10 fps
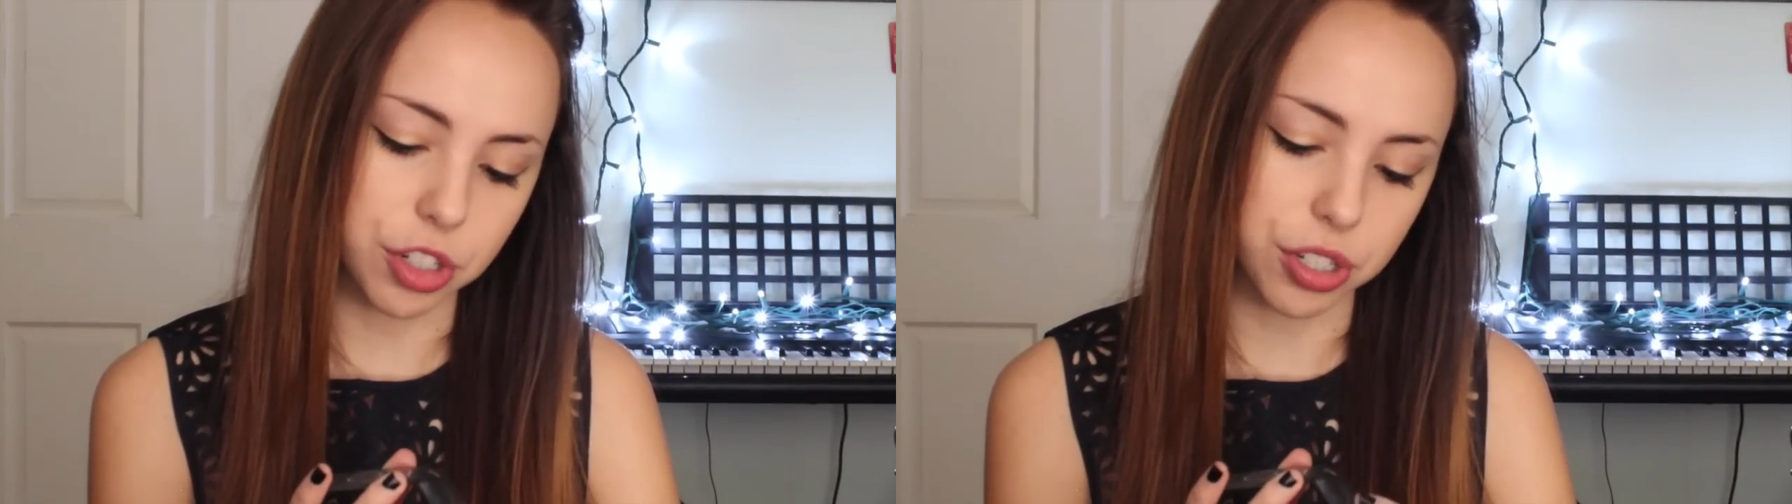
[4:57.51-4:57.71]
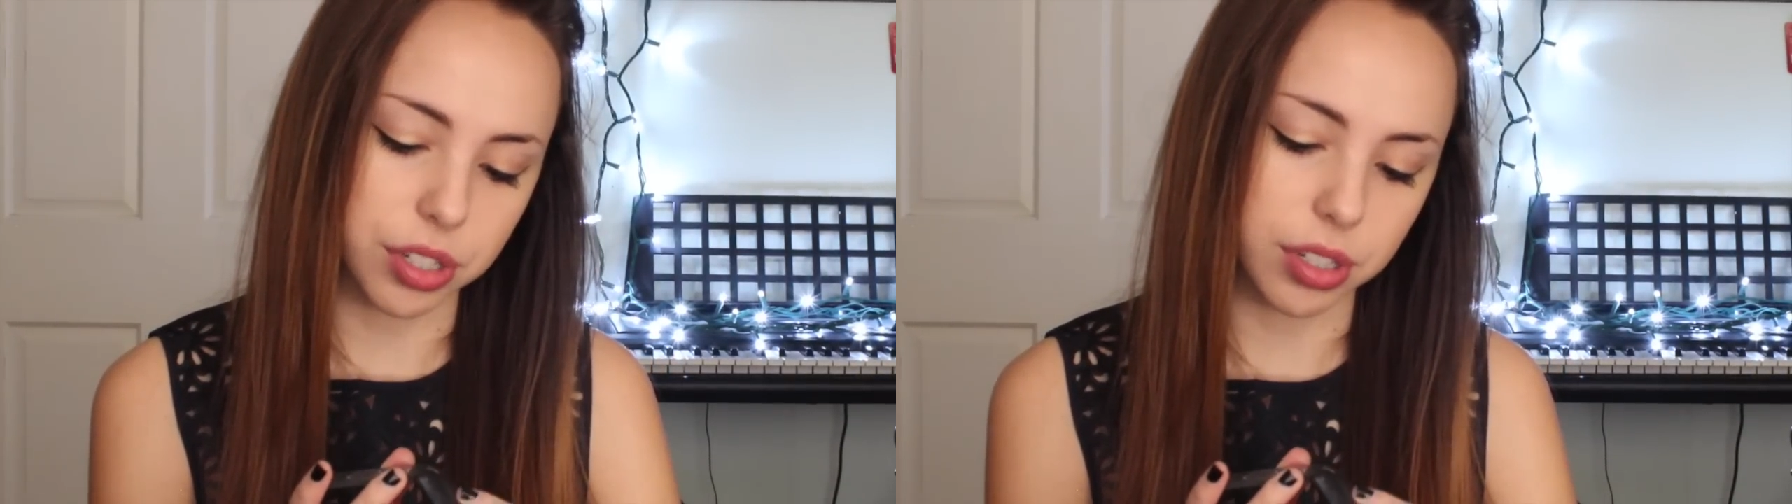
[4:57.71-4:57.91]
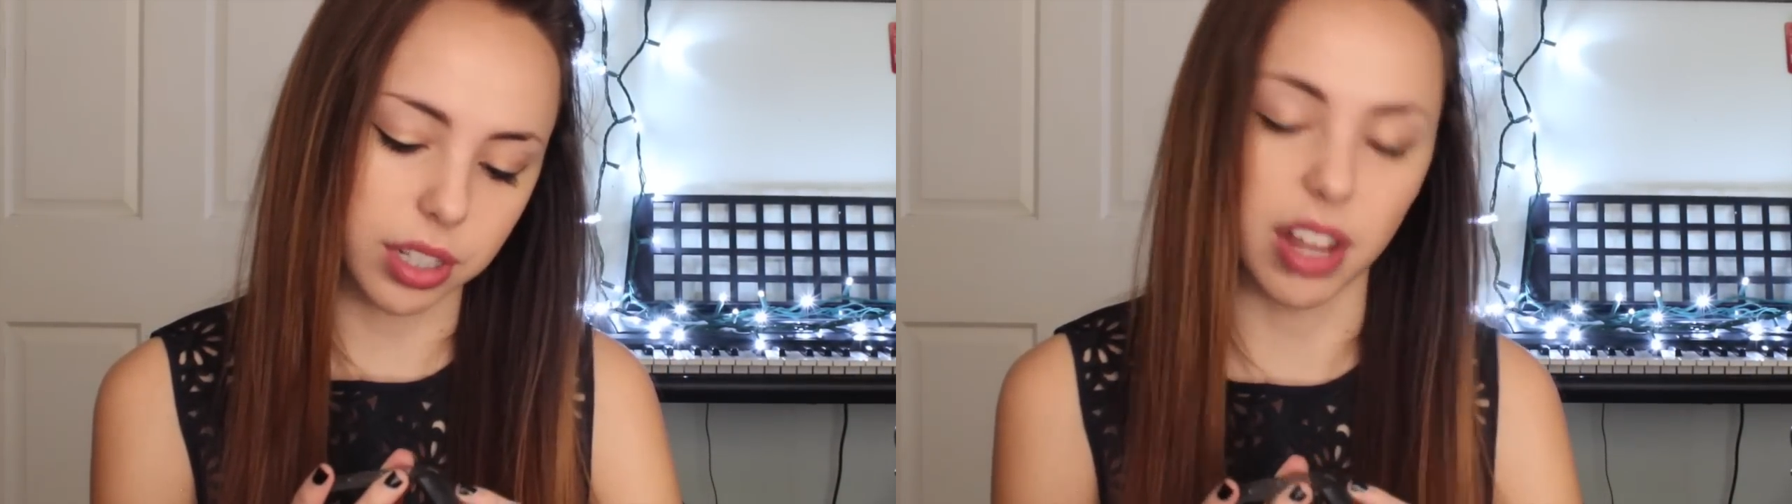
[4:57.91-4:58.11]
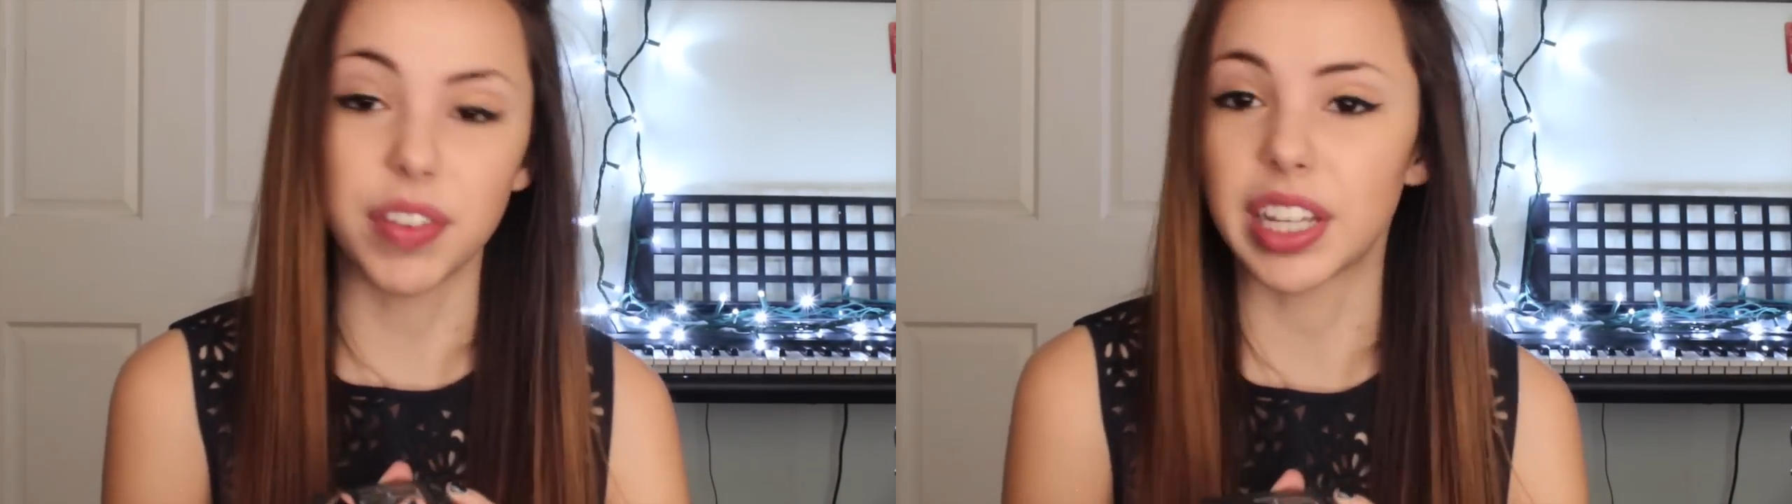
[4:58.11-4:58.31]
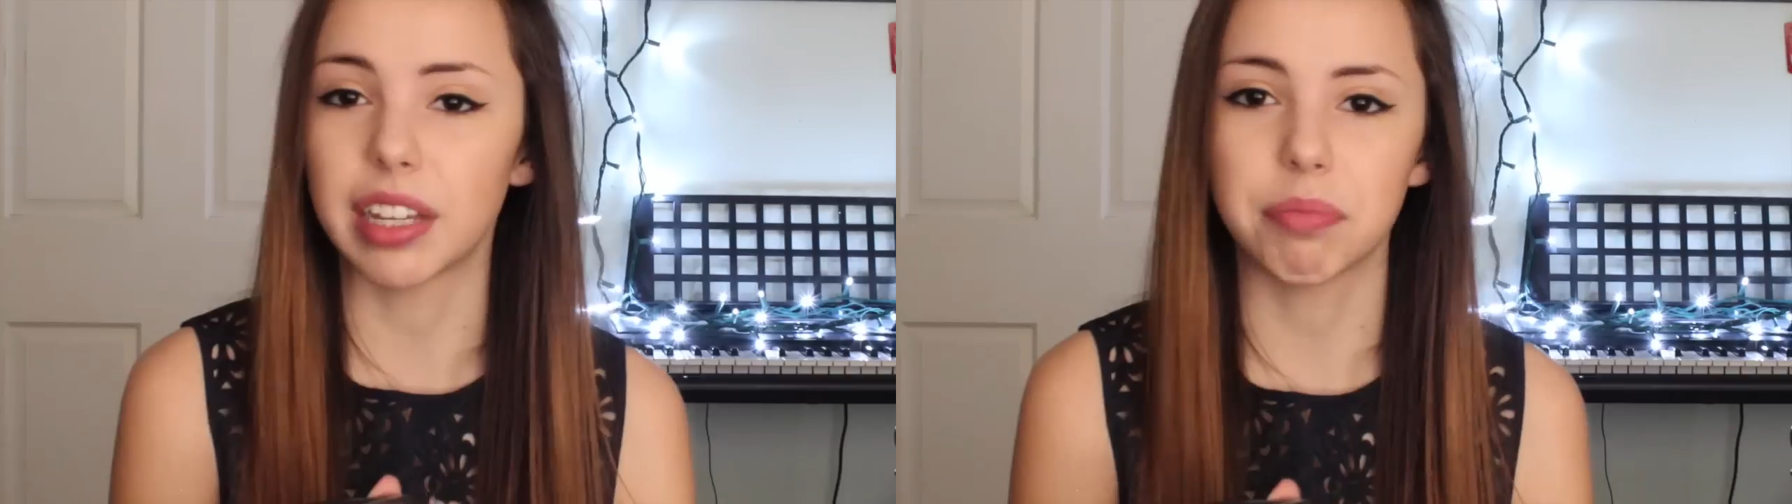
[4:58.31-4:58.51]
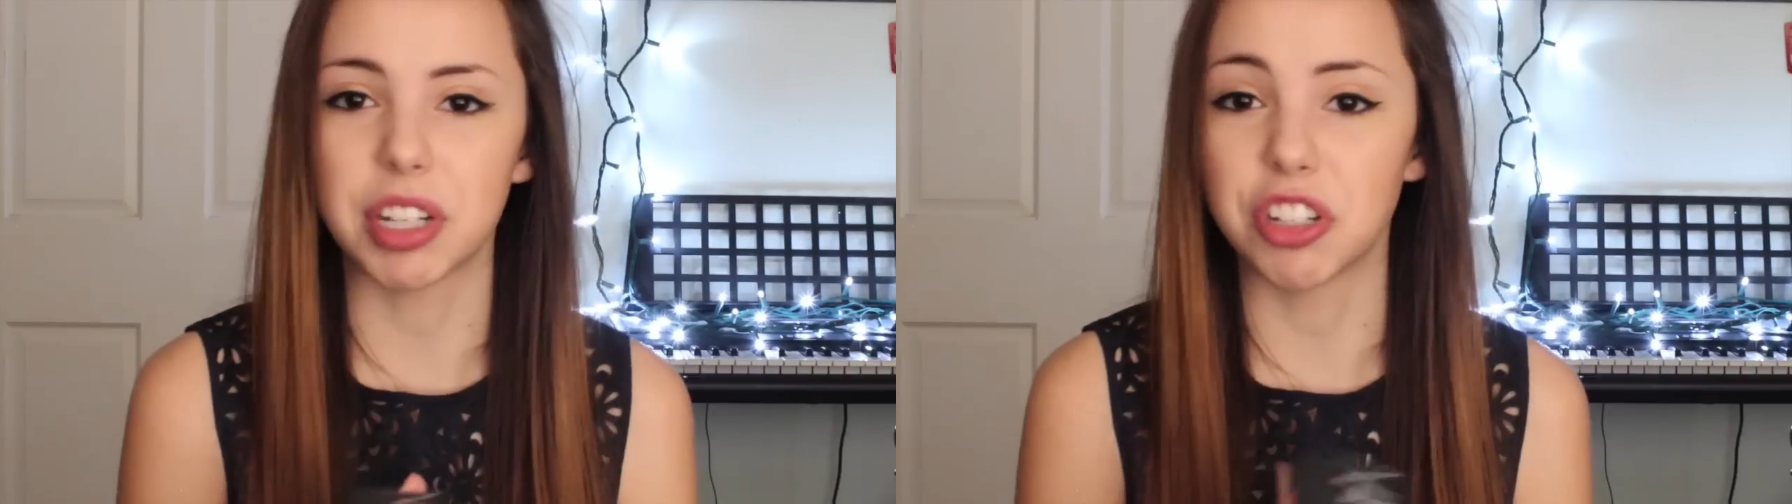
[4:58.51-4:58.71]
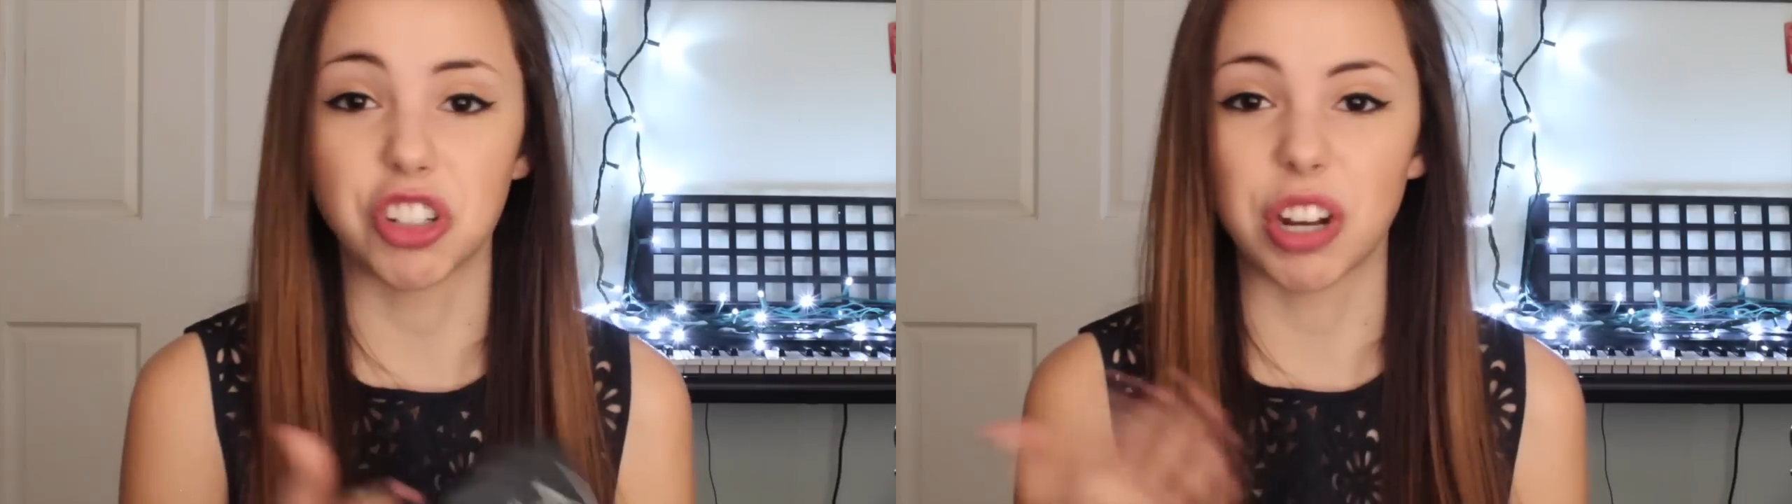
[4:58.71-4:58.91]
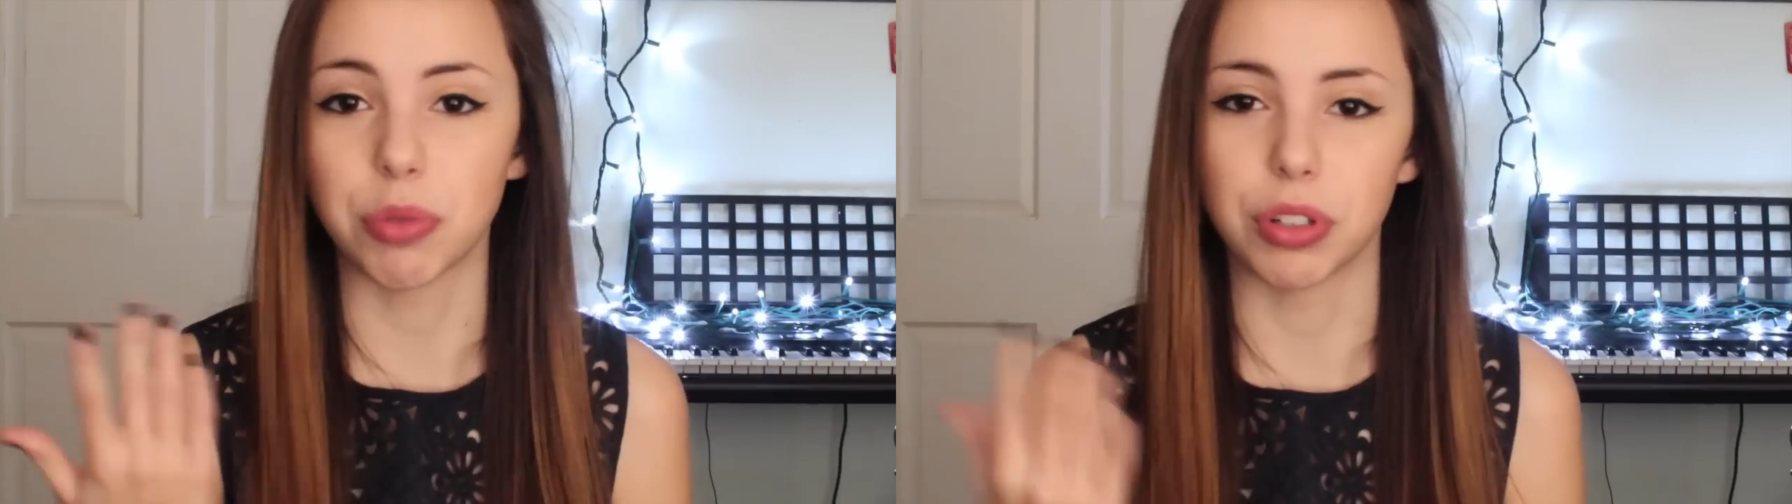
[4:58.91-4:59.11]
just loving it in
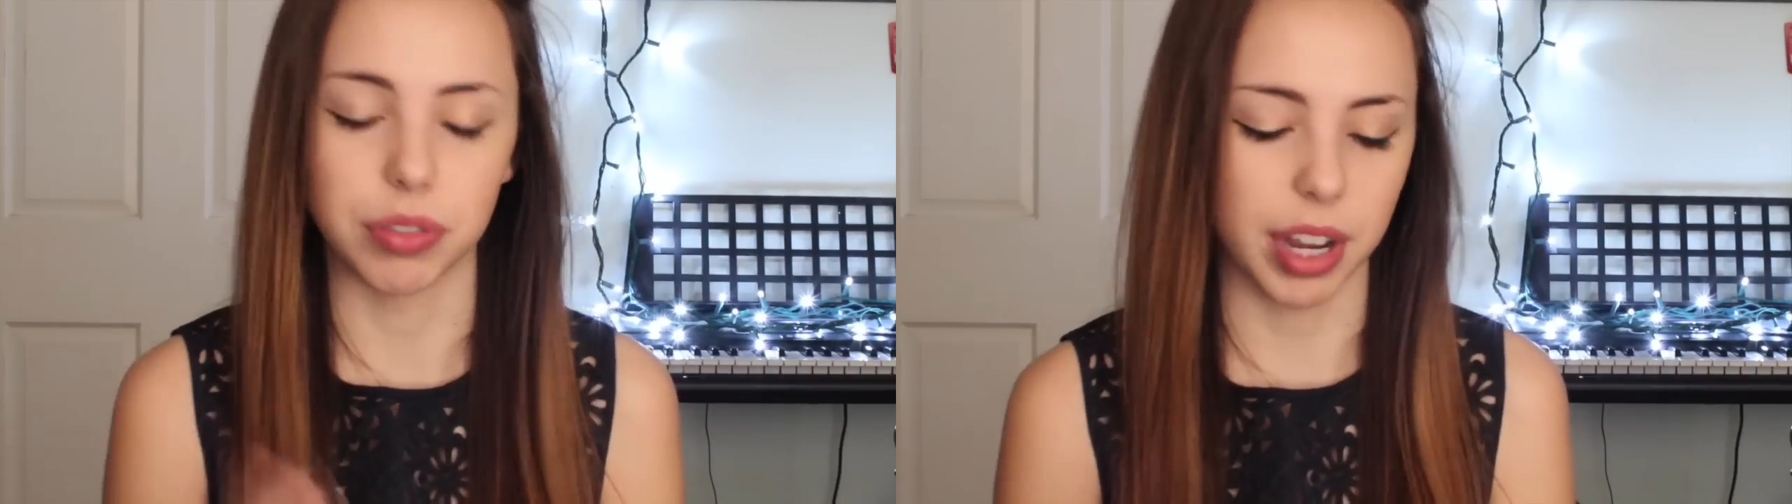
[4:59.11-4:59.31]
general.